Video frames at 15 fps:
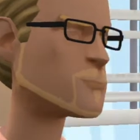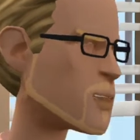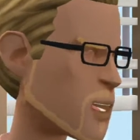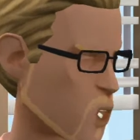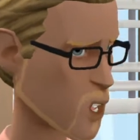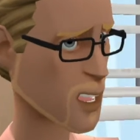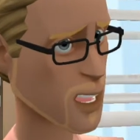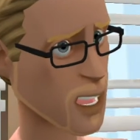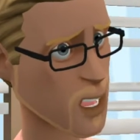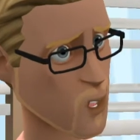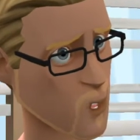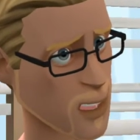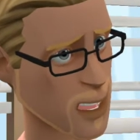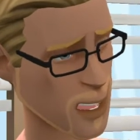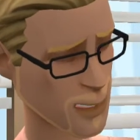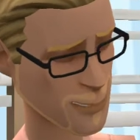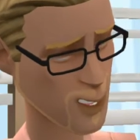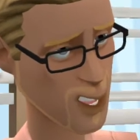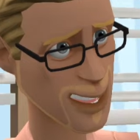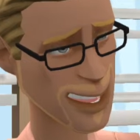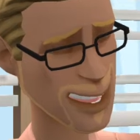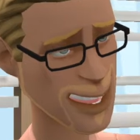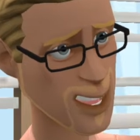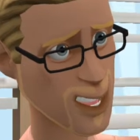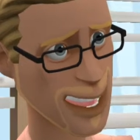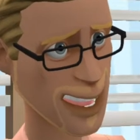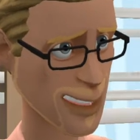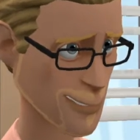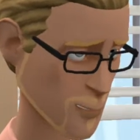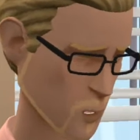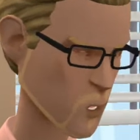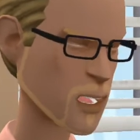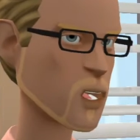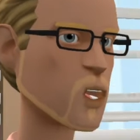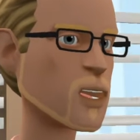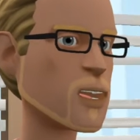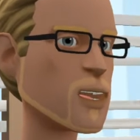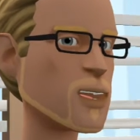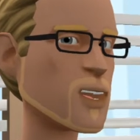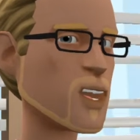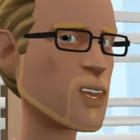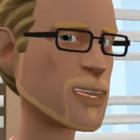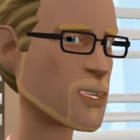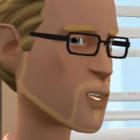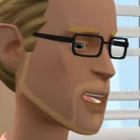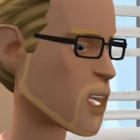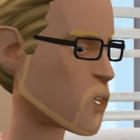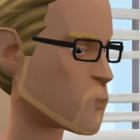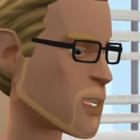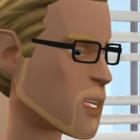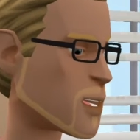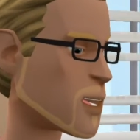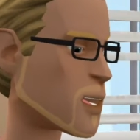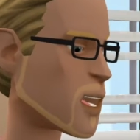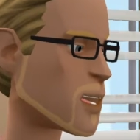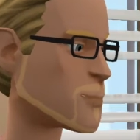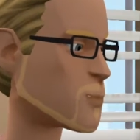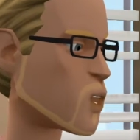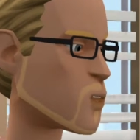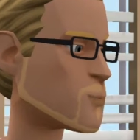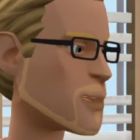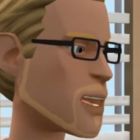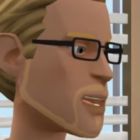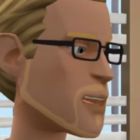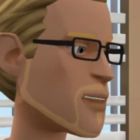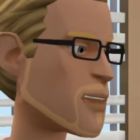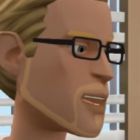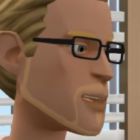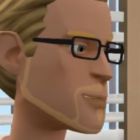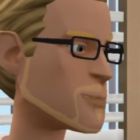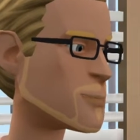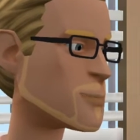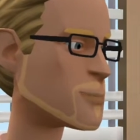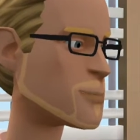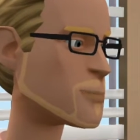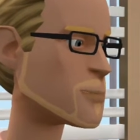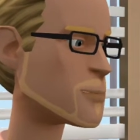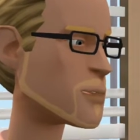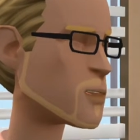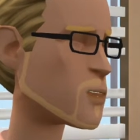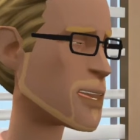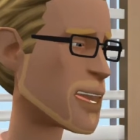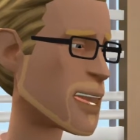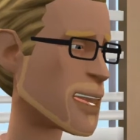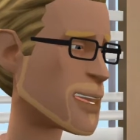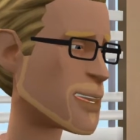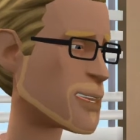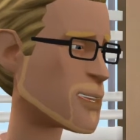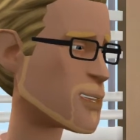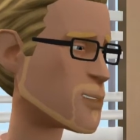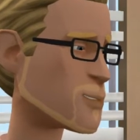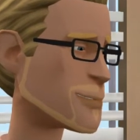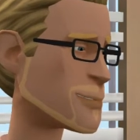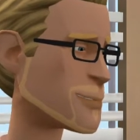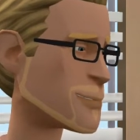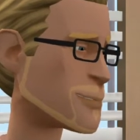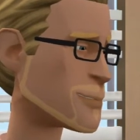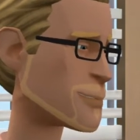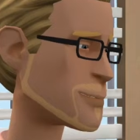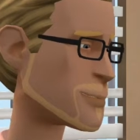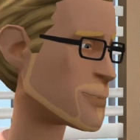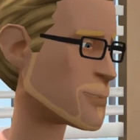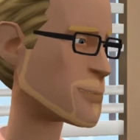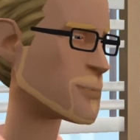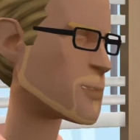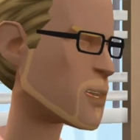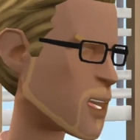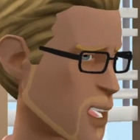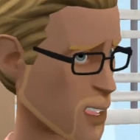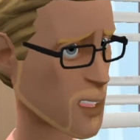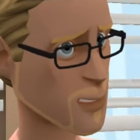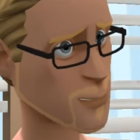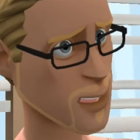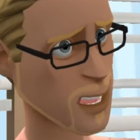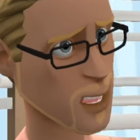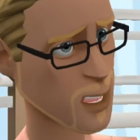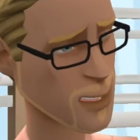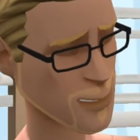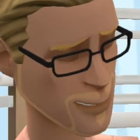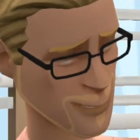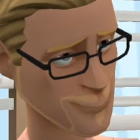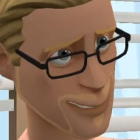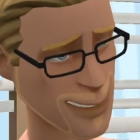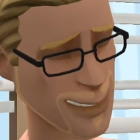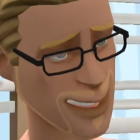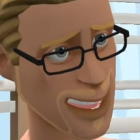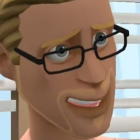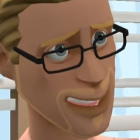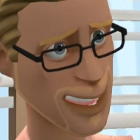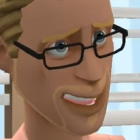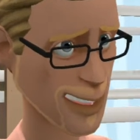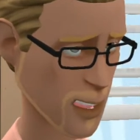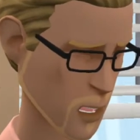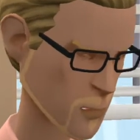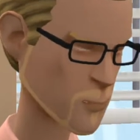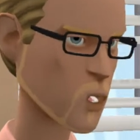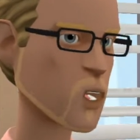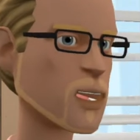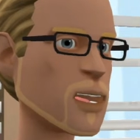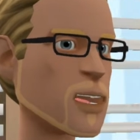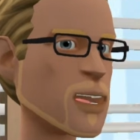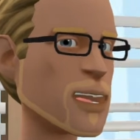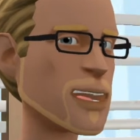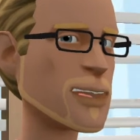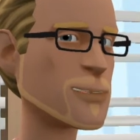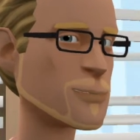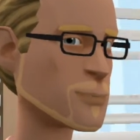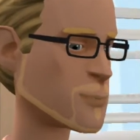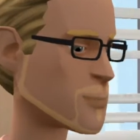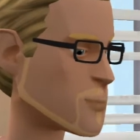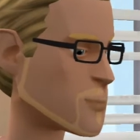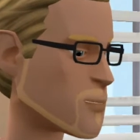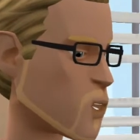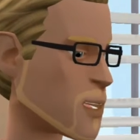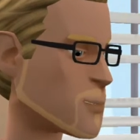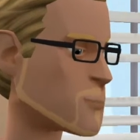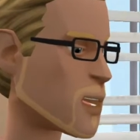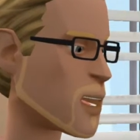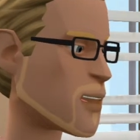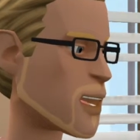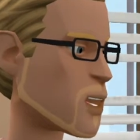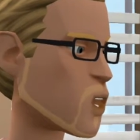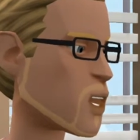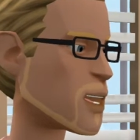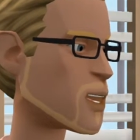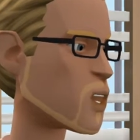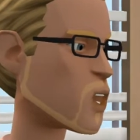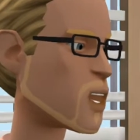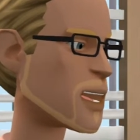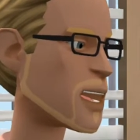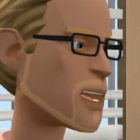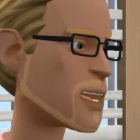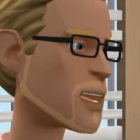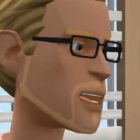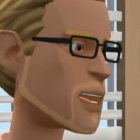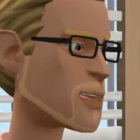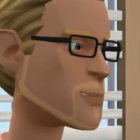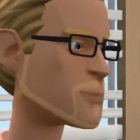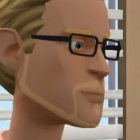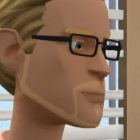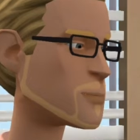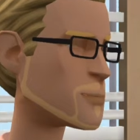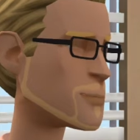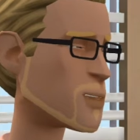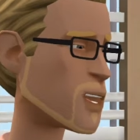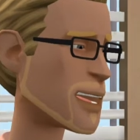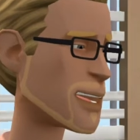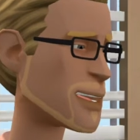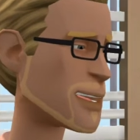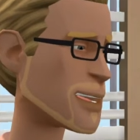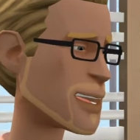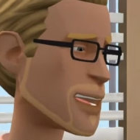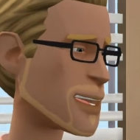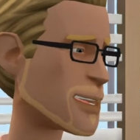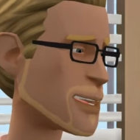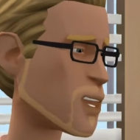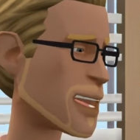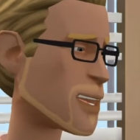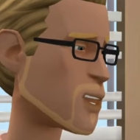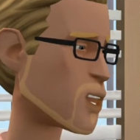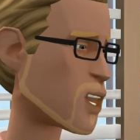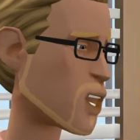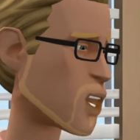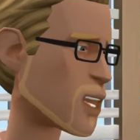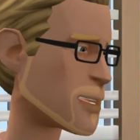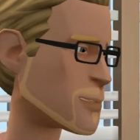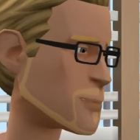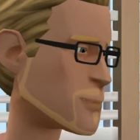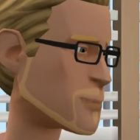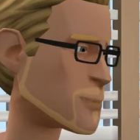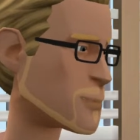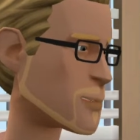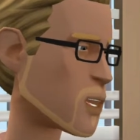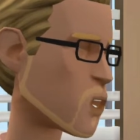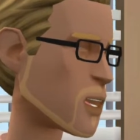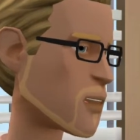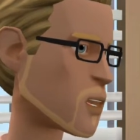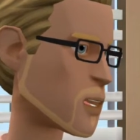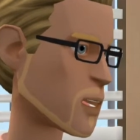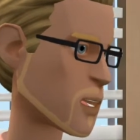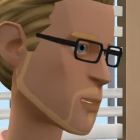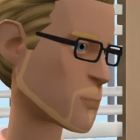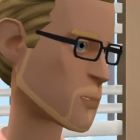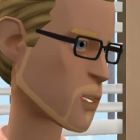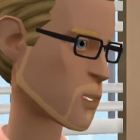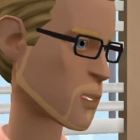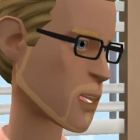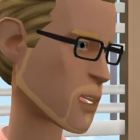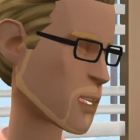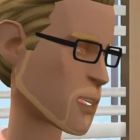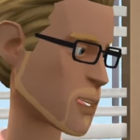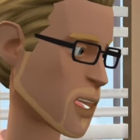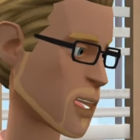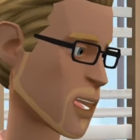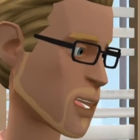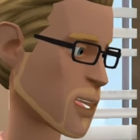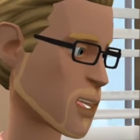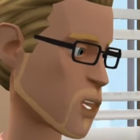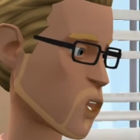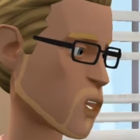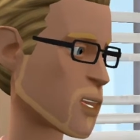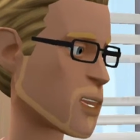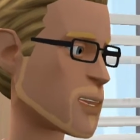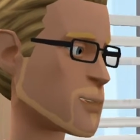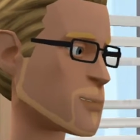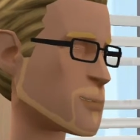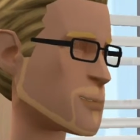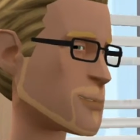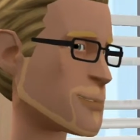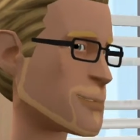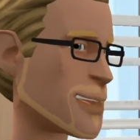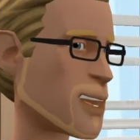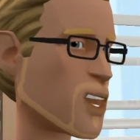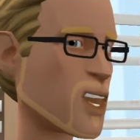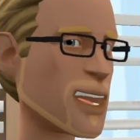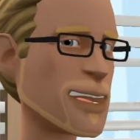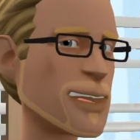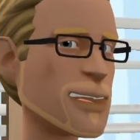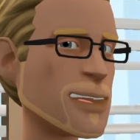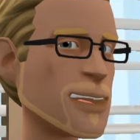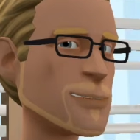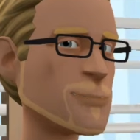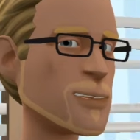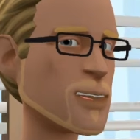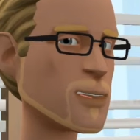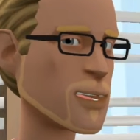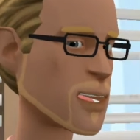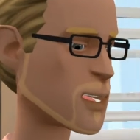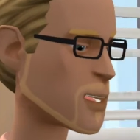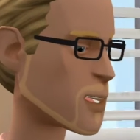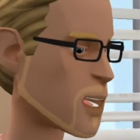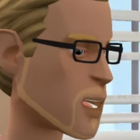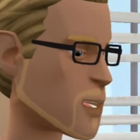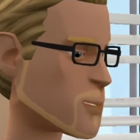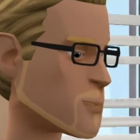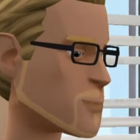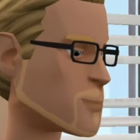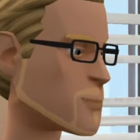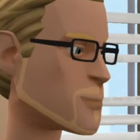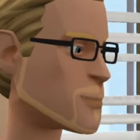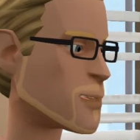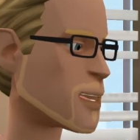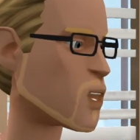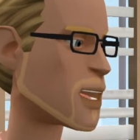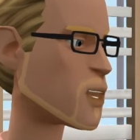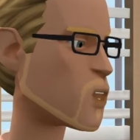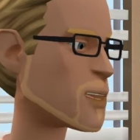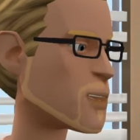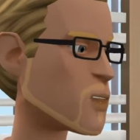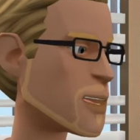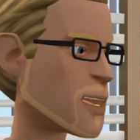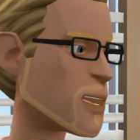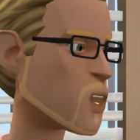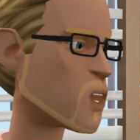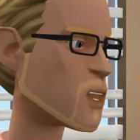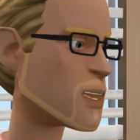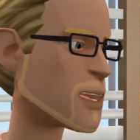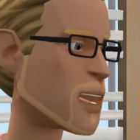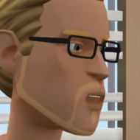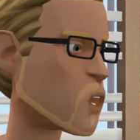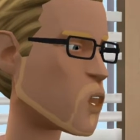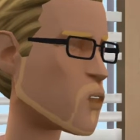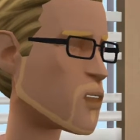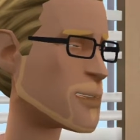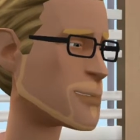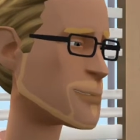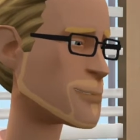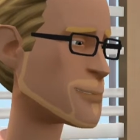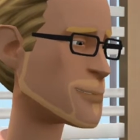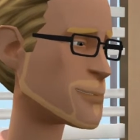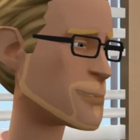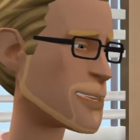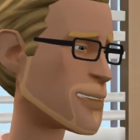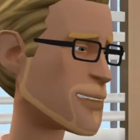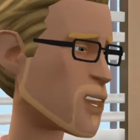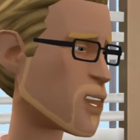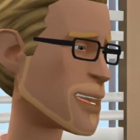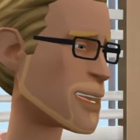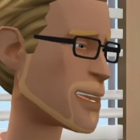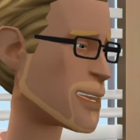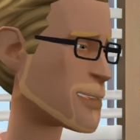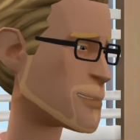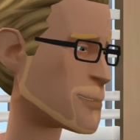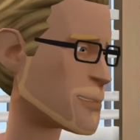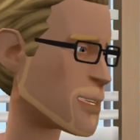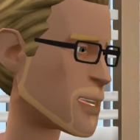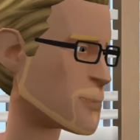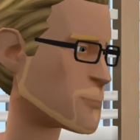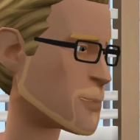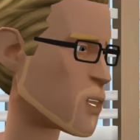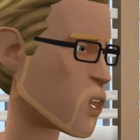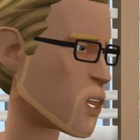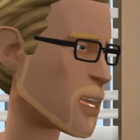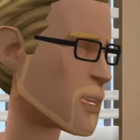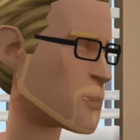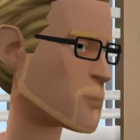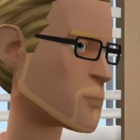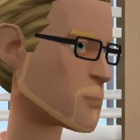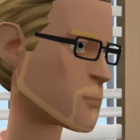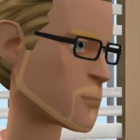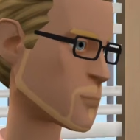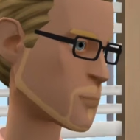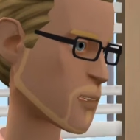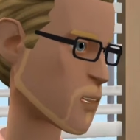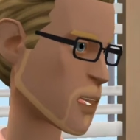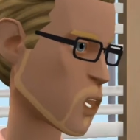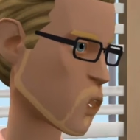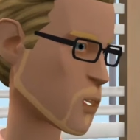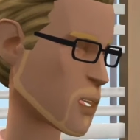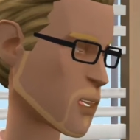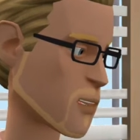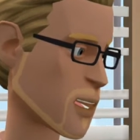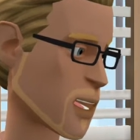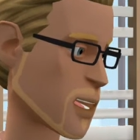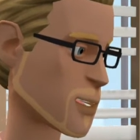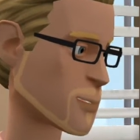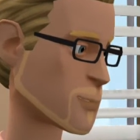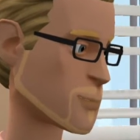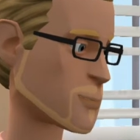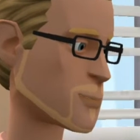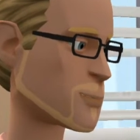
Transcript: I thought a heartfelt apology with spoken words would go down better and it's more meaningful. So here it goes. Dearest mother, my sincerest apologies. For I believed you were wrong in the head. Well, I guess I was wrong. You never had a personality disorder. You just had a personality. There was no disorder involved. And for that, I am sorry. Ever your servant.